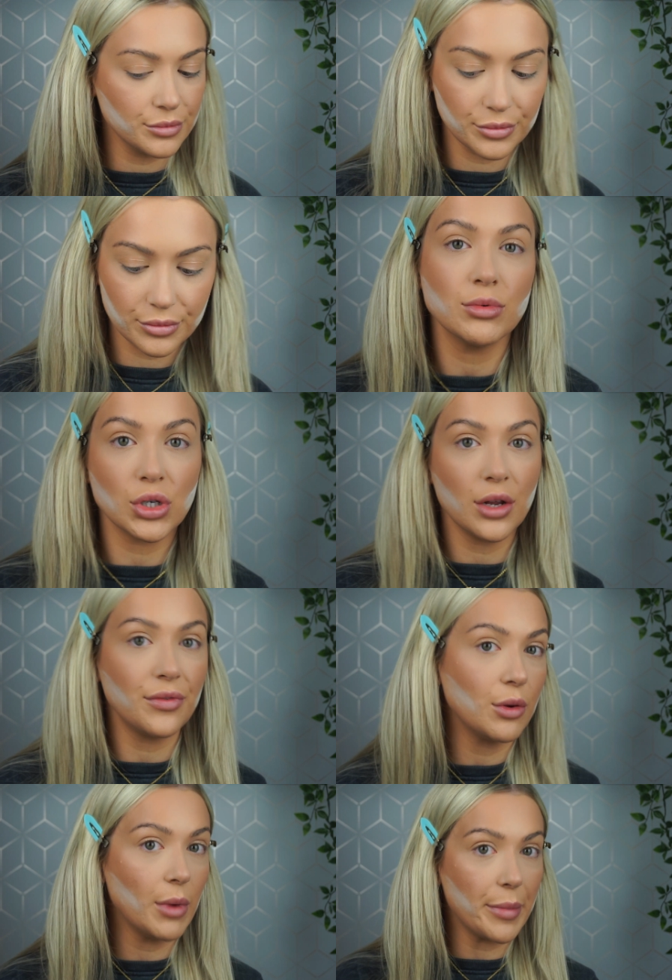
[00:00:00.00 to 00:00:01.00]
I'm just going to
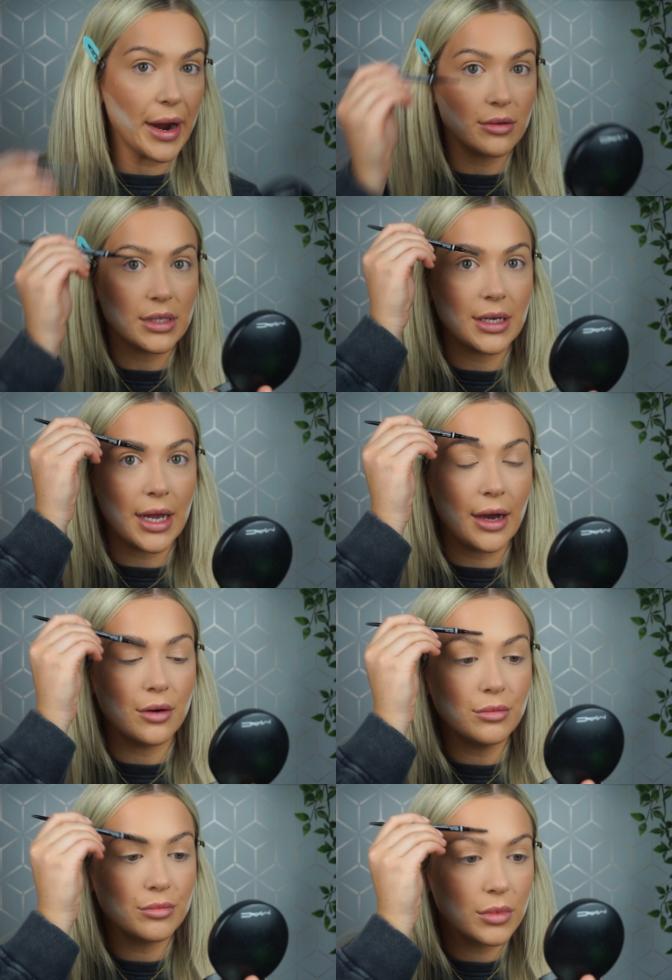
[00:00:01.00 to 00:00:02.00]
fill my brows in
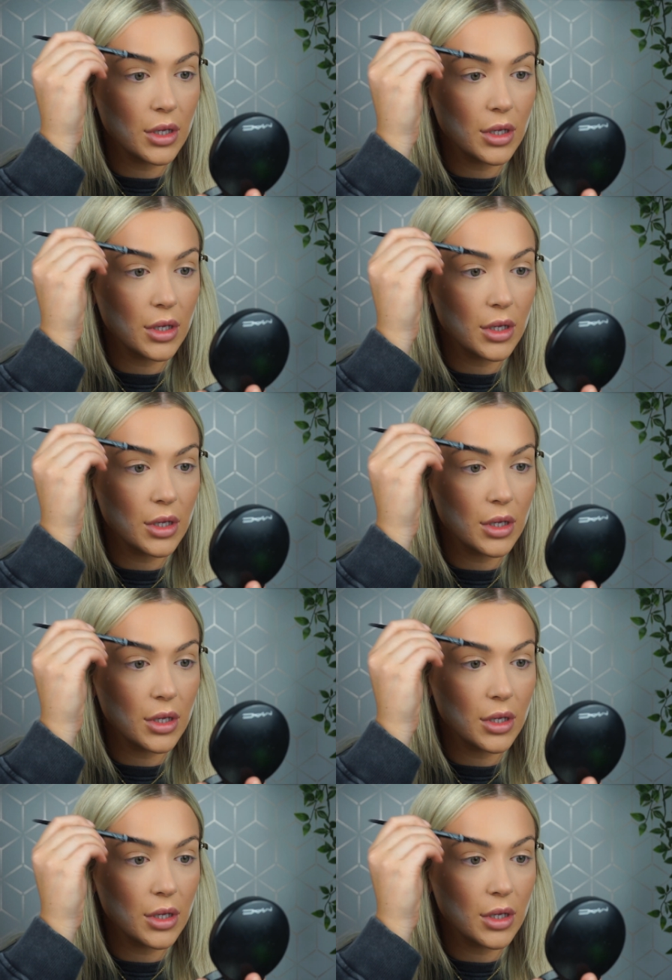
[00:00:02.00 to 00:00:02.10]
now.